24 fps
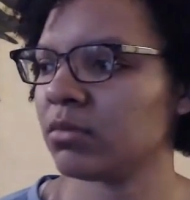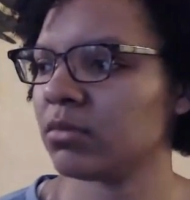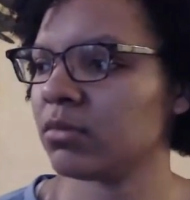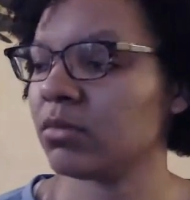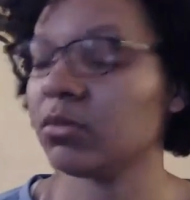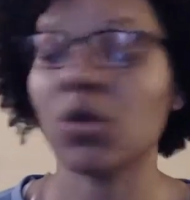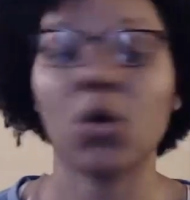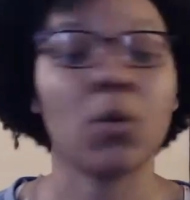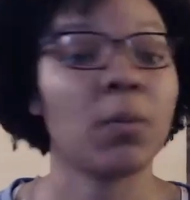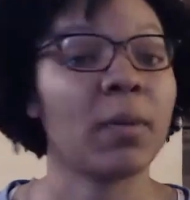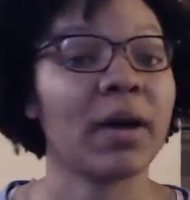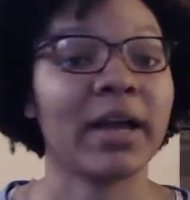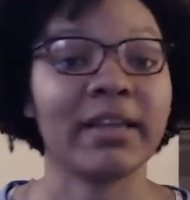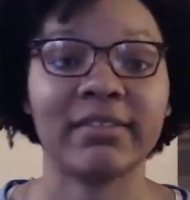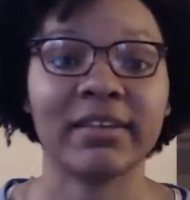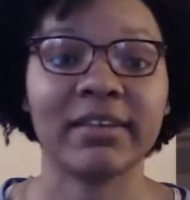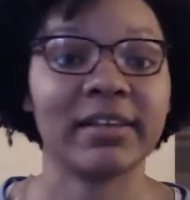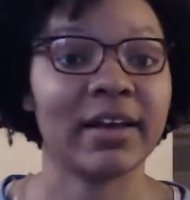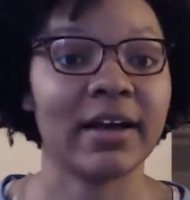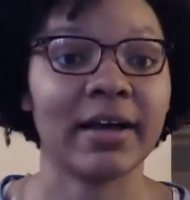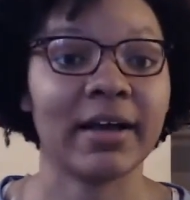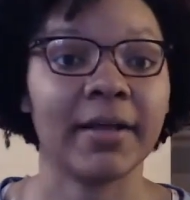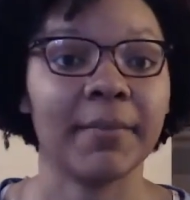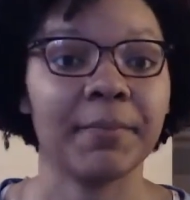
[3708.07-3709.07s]
Nope, I did
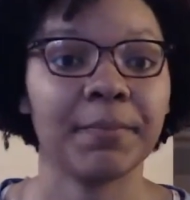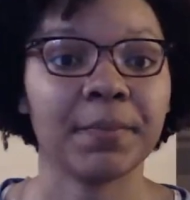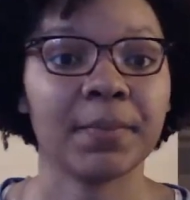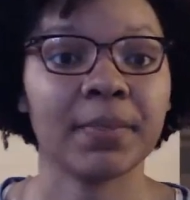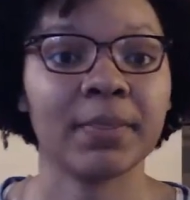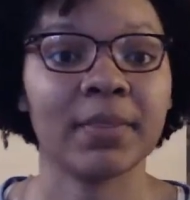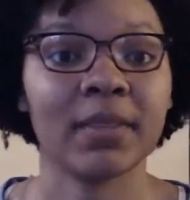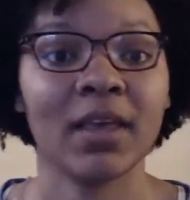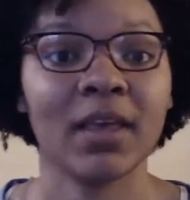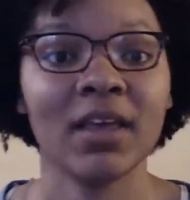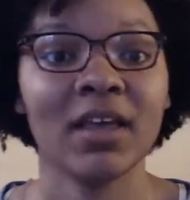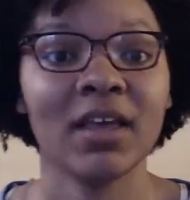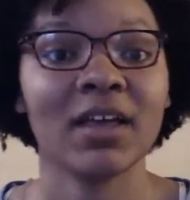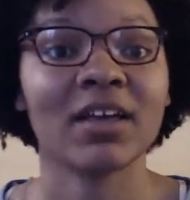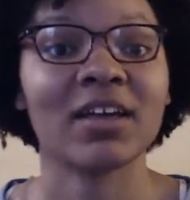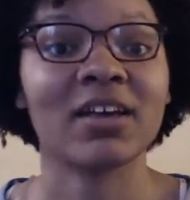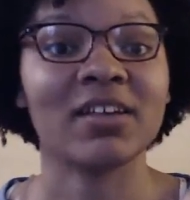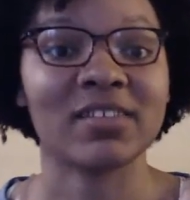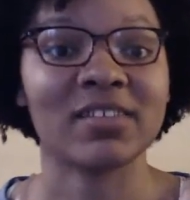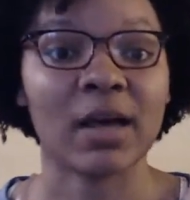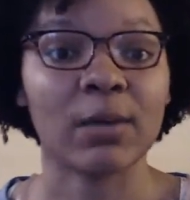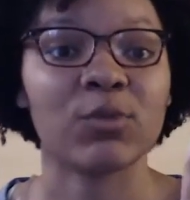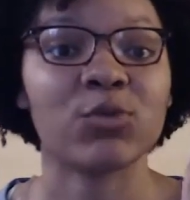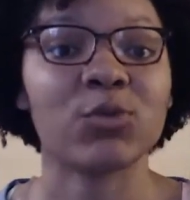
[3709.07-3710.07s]
not. Because
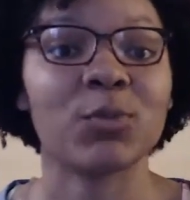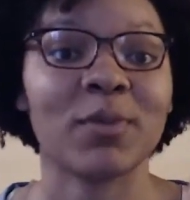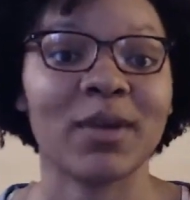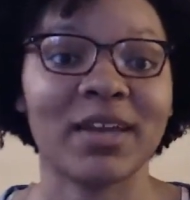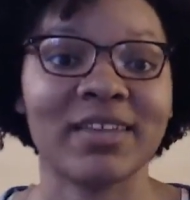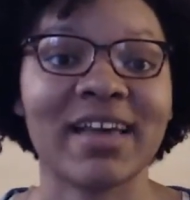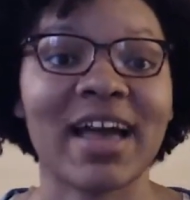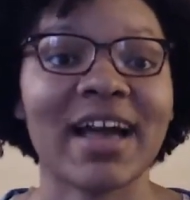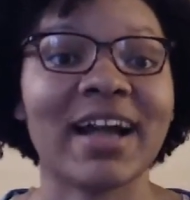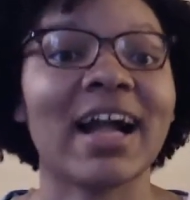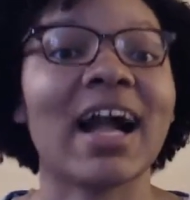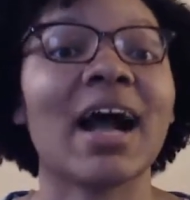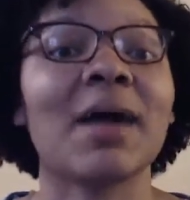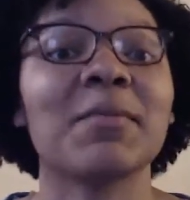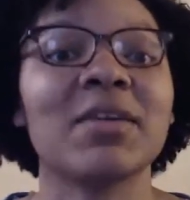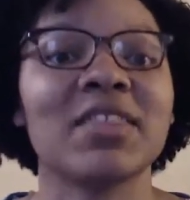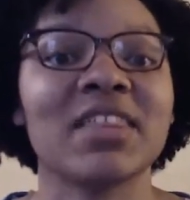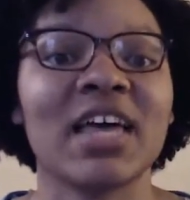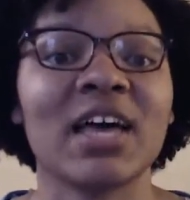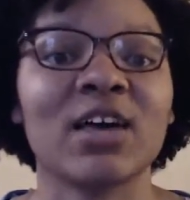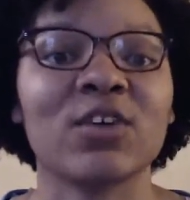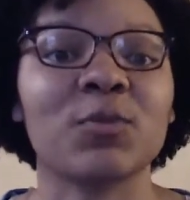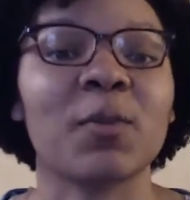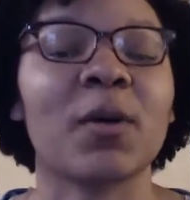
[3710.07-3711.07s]
that was when my dad got me the
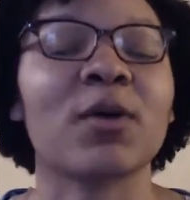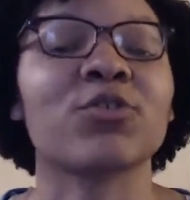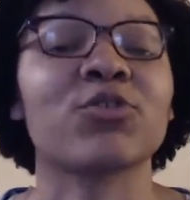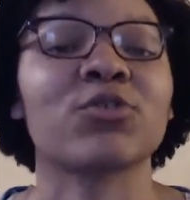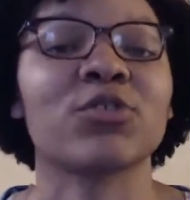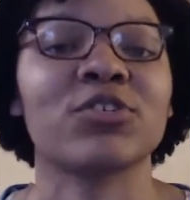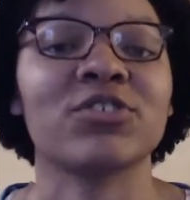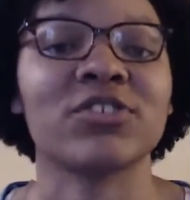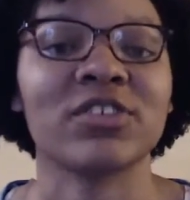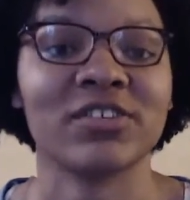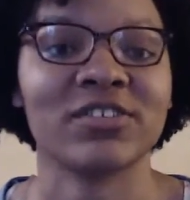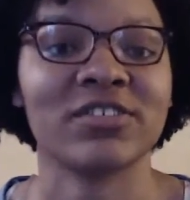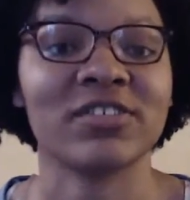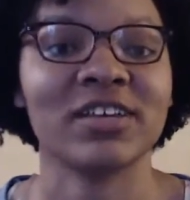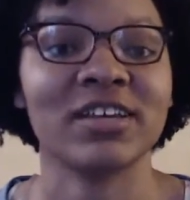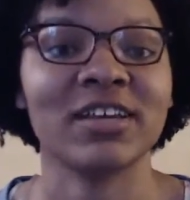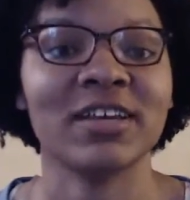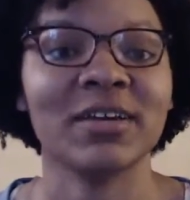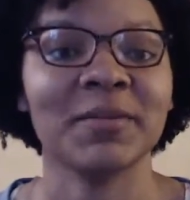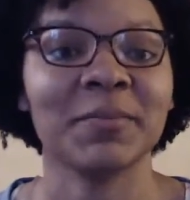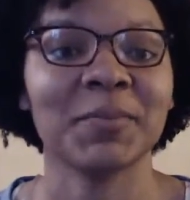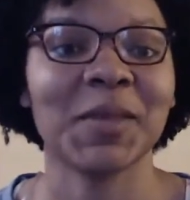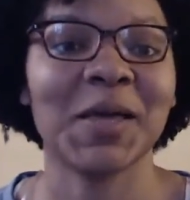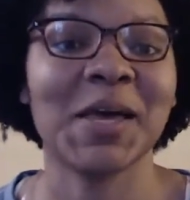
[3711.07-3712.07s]
Xbox
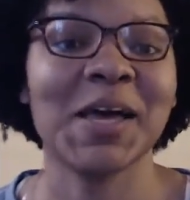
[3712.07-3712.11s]
360.